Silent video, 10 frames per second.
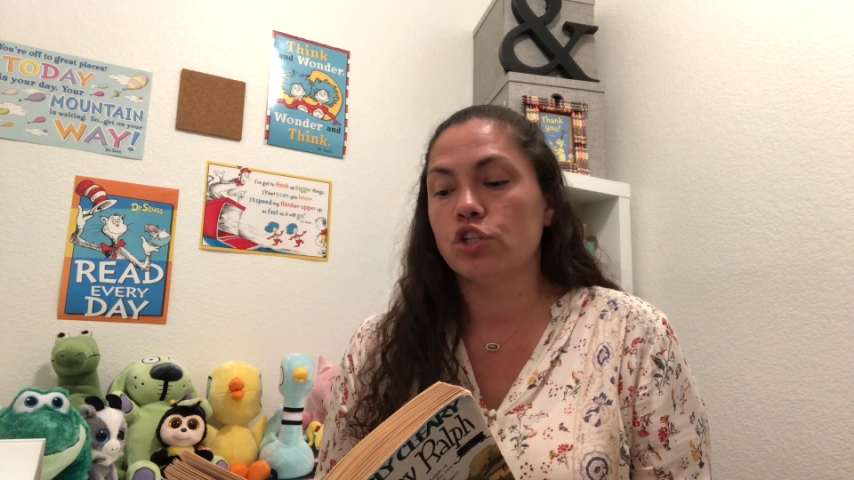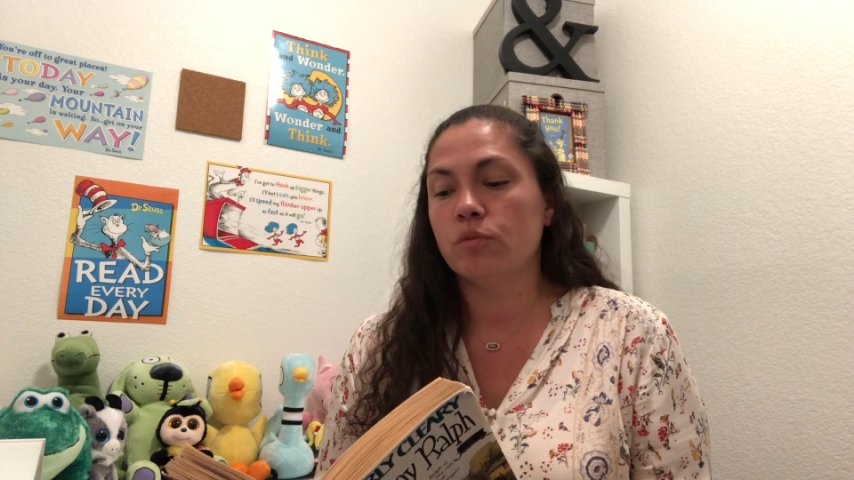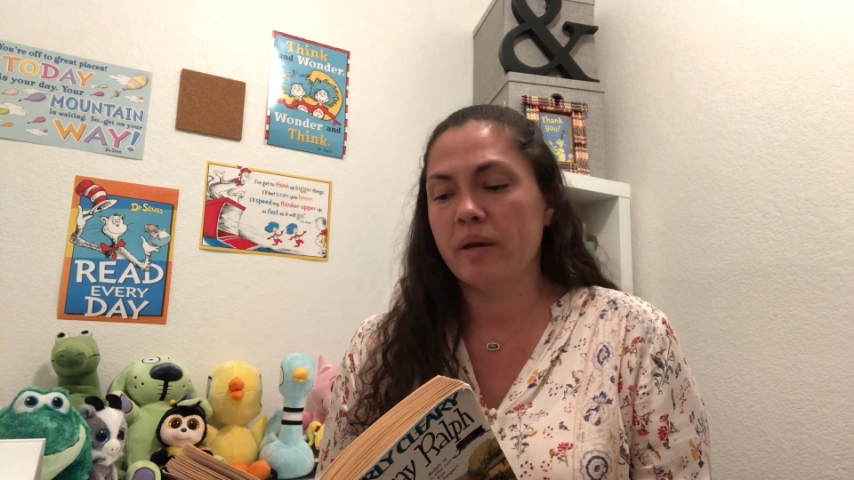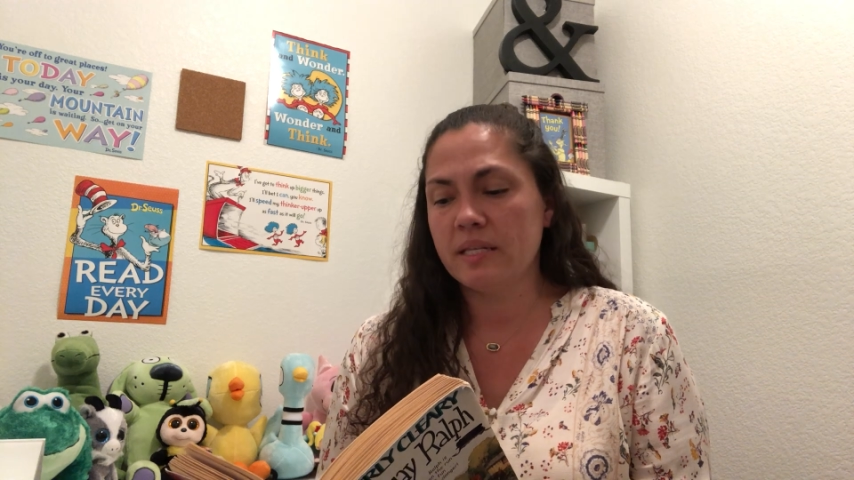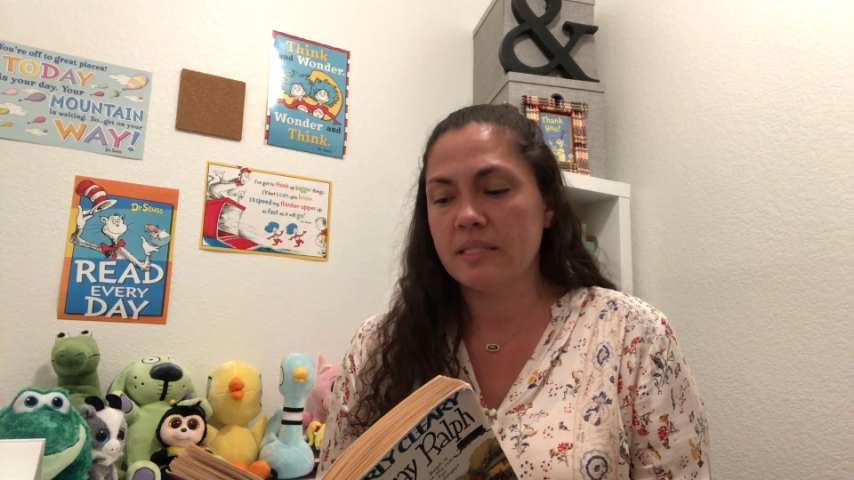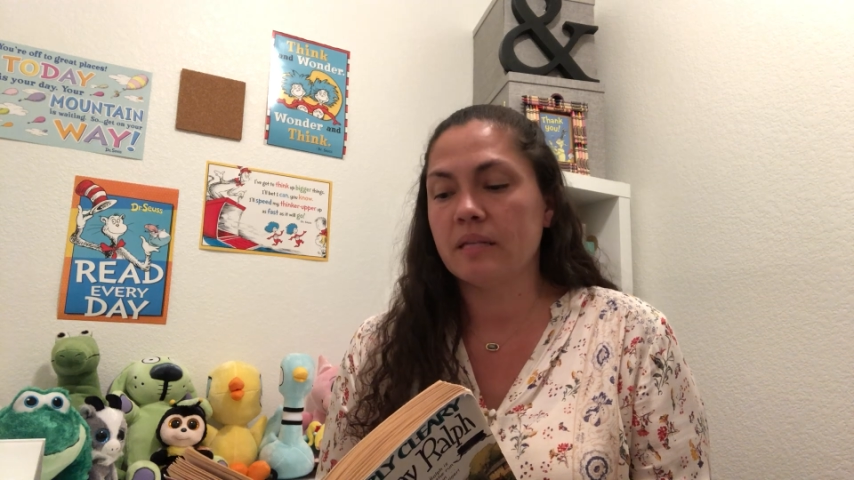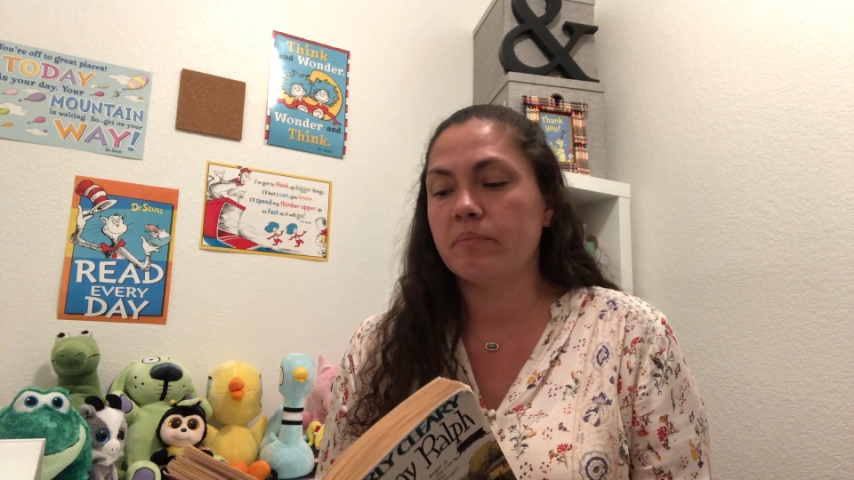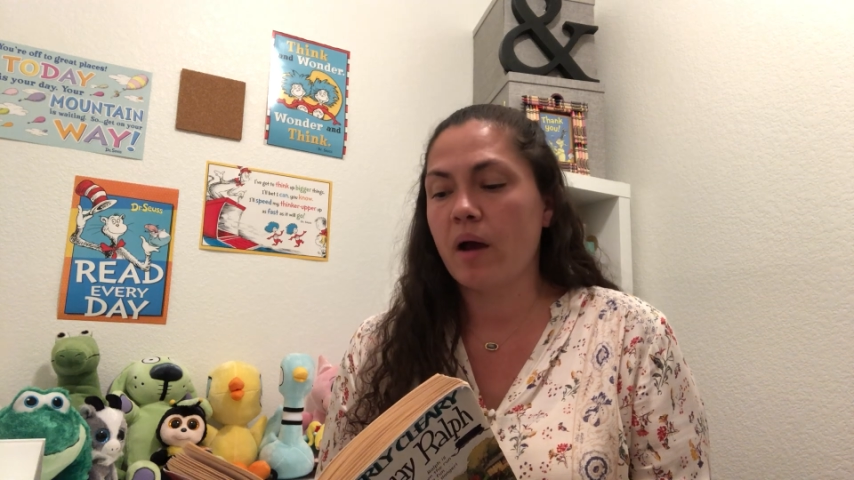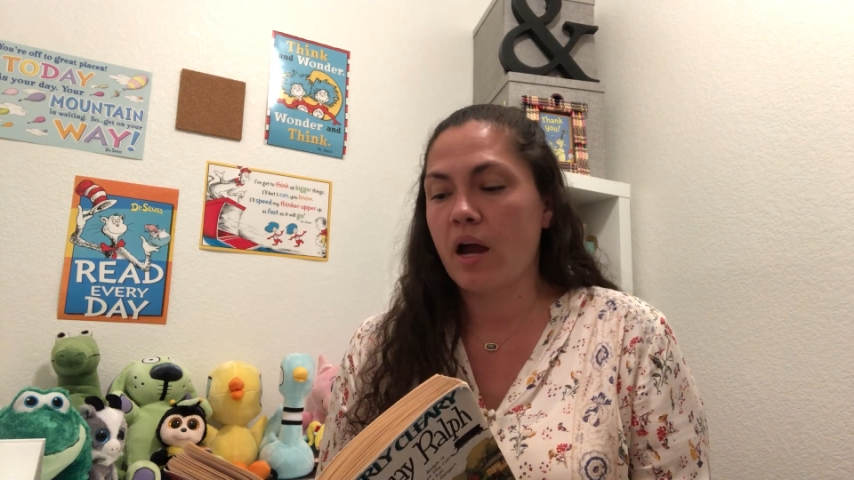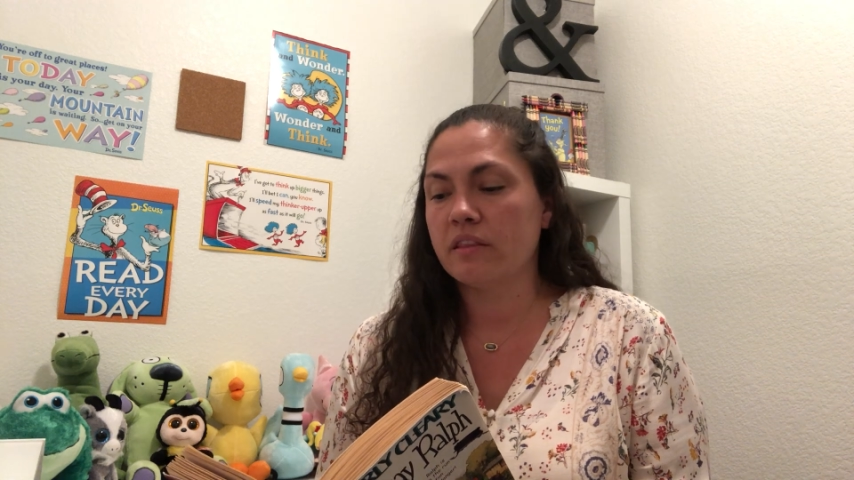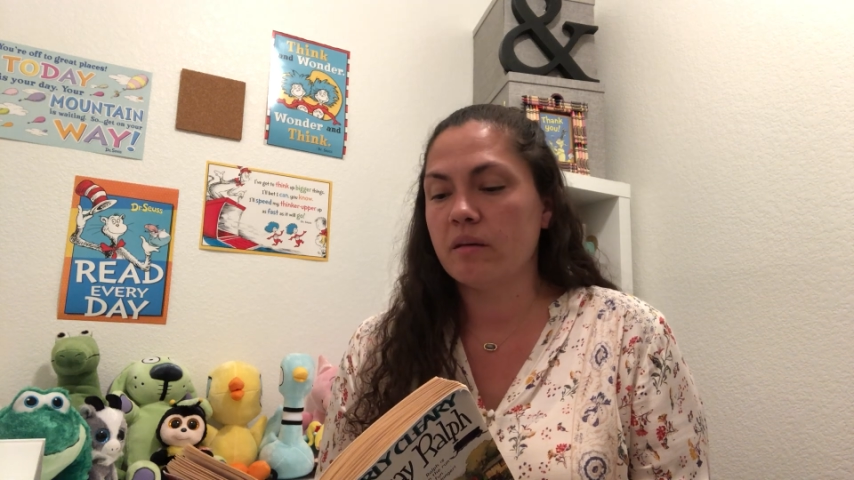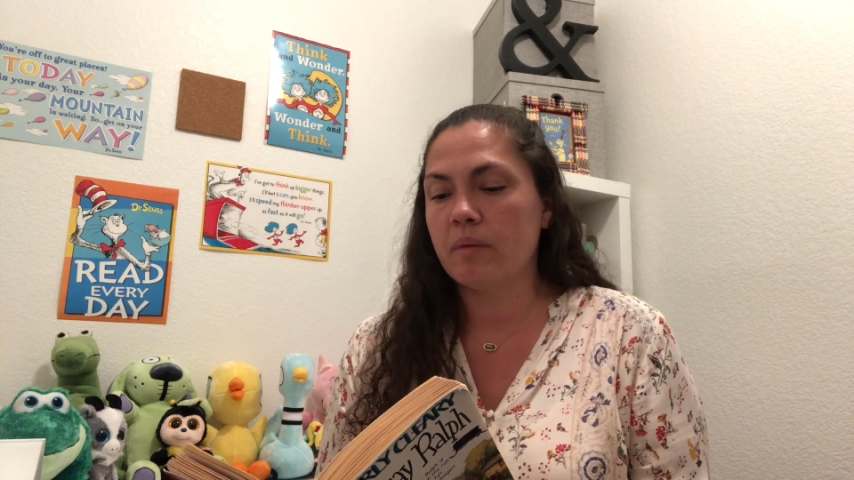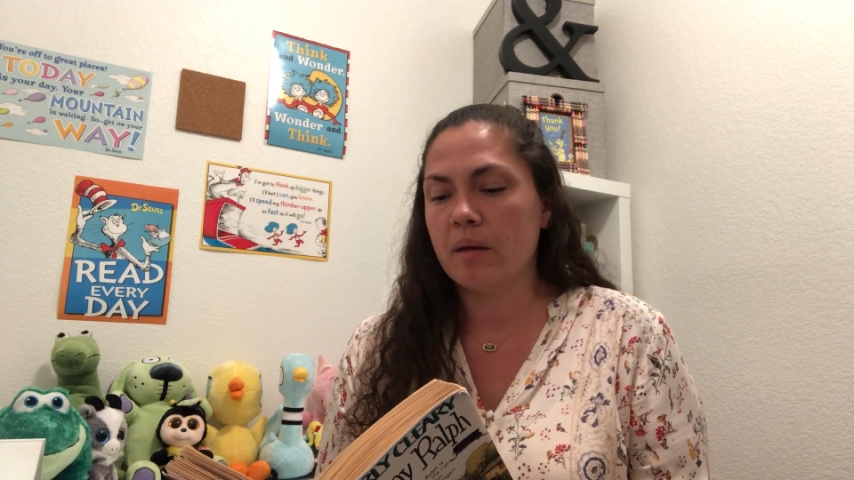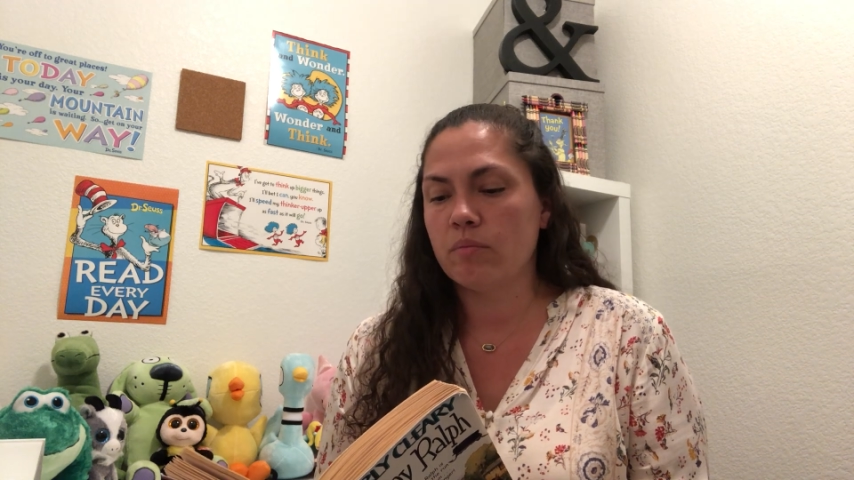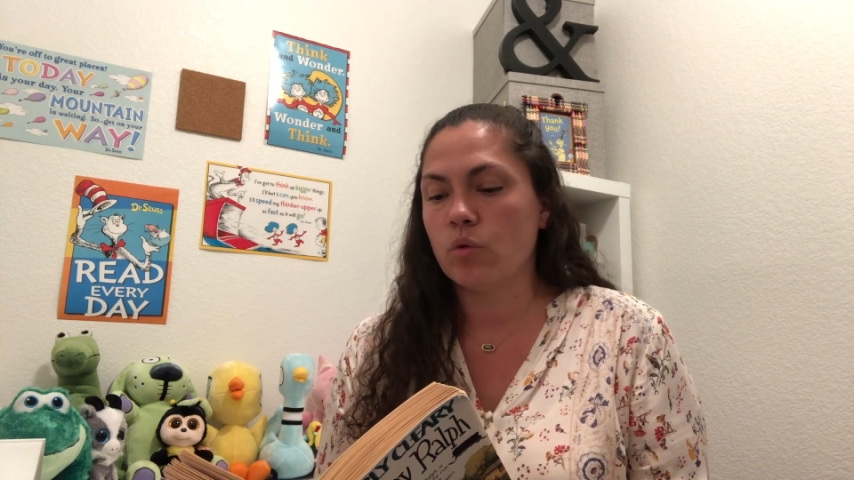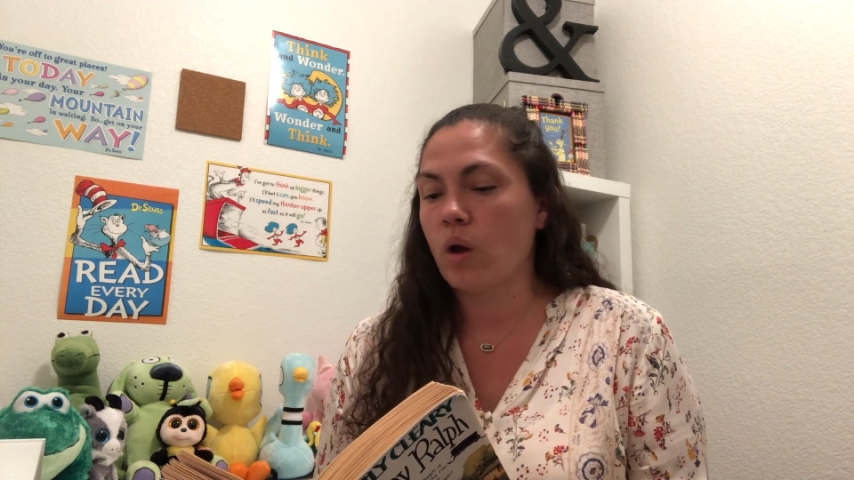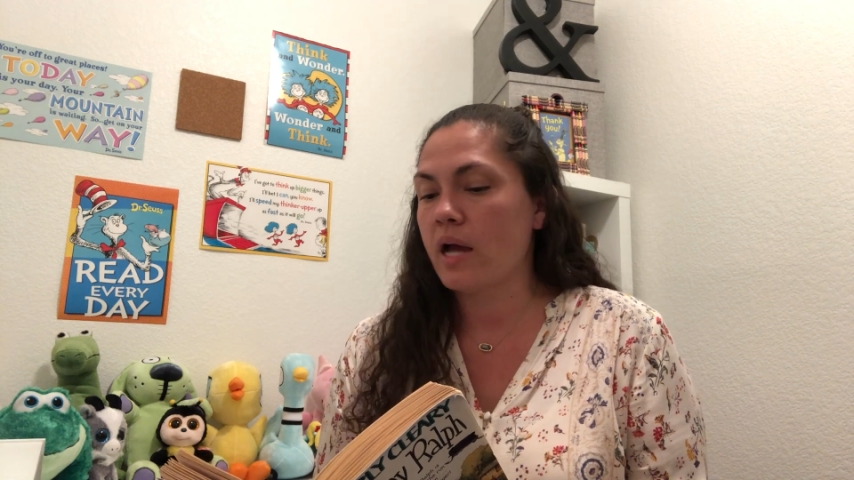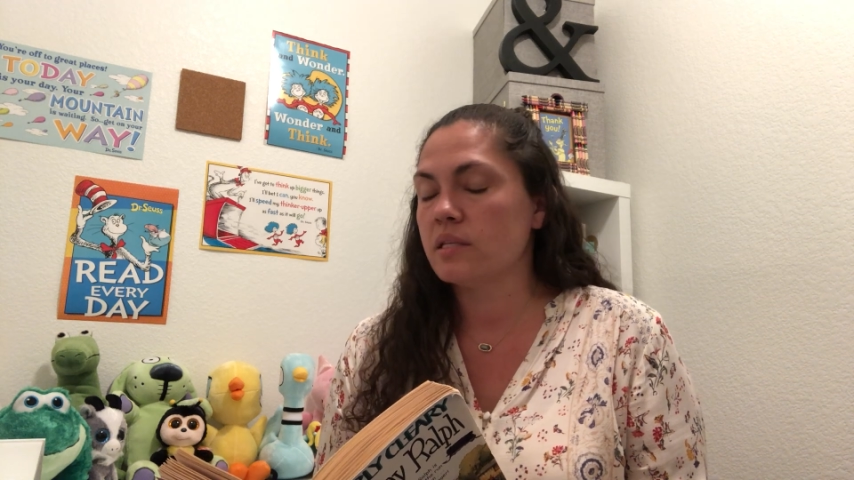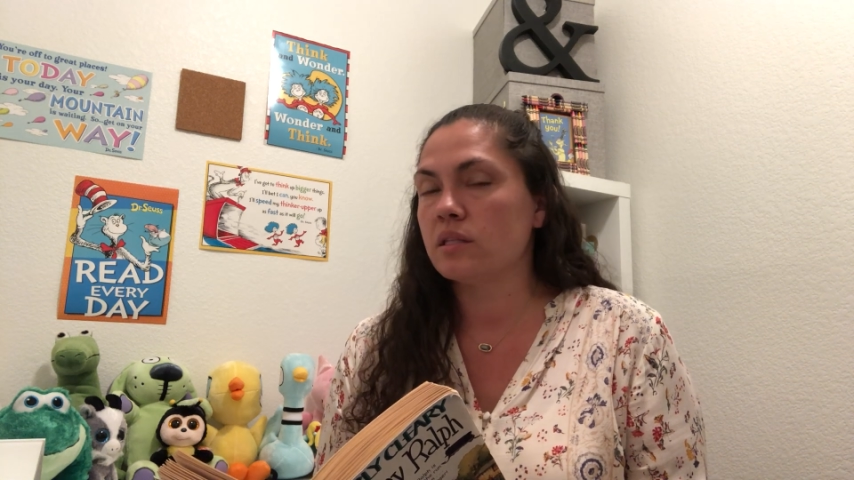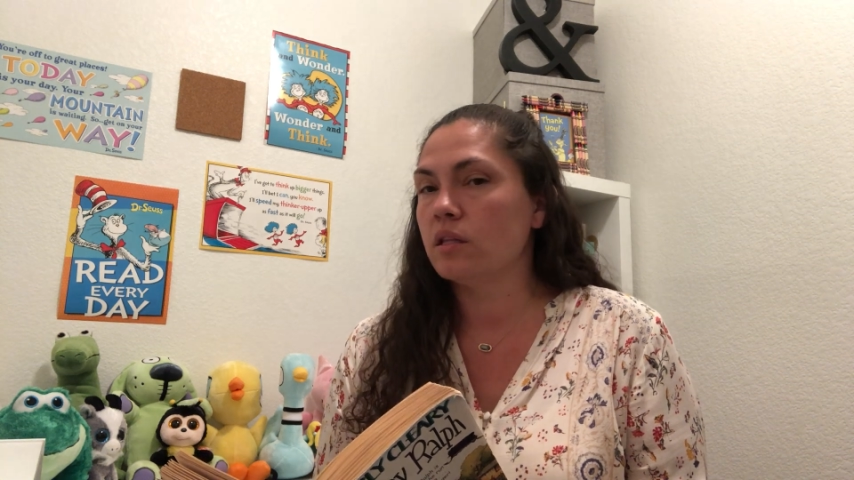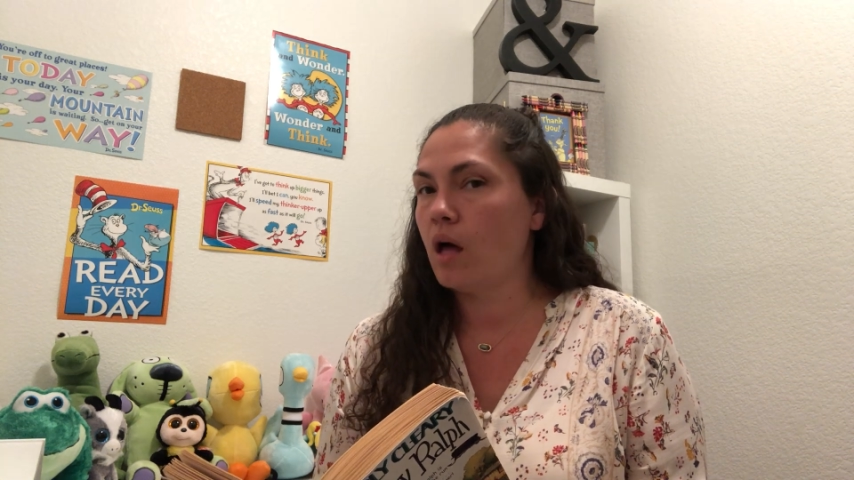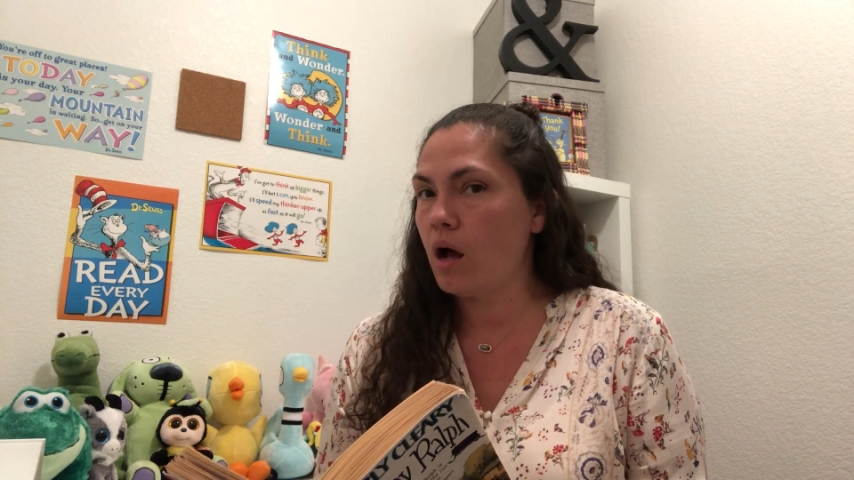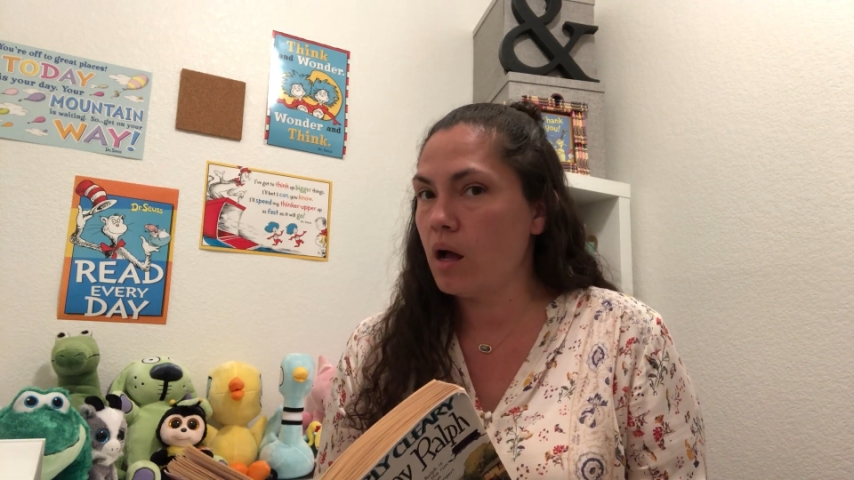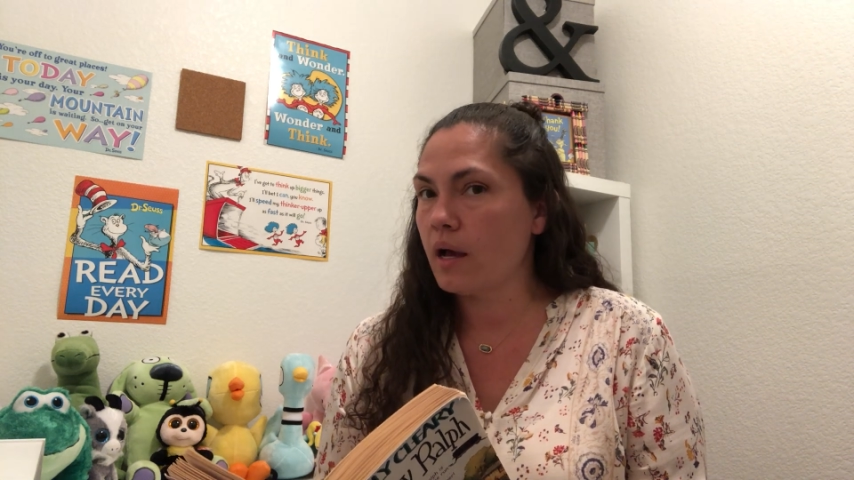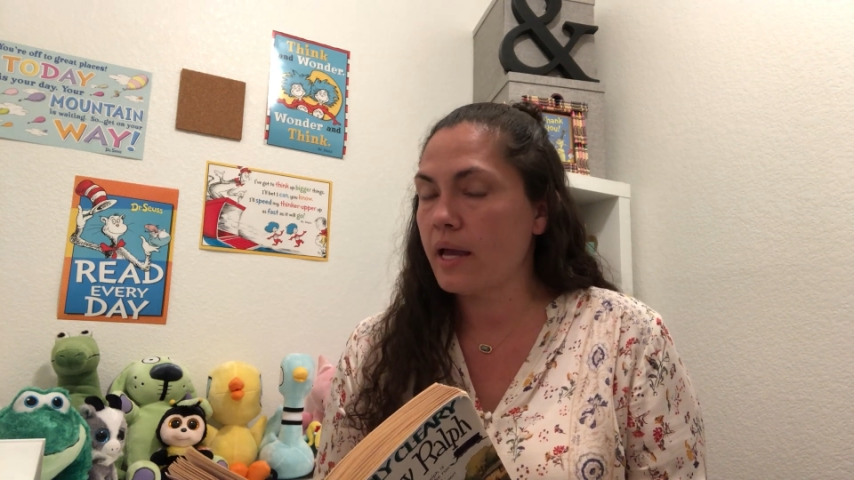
you may sit behind the bamboo as long